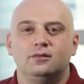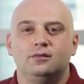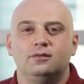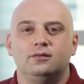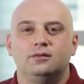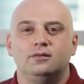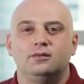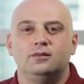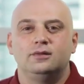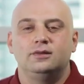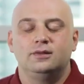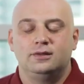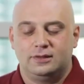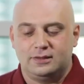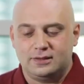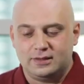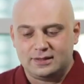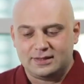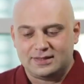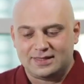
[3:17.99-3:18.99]

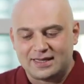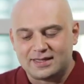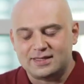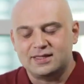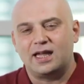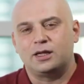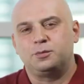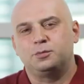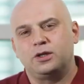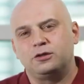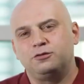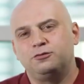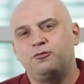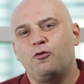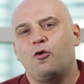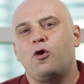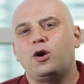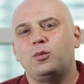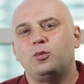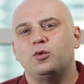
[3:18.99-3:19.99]
Licenses are
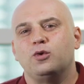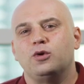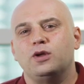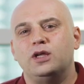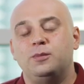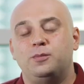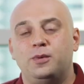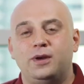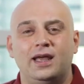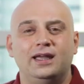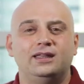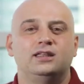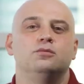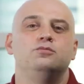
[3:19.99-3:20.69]
required when you start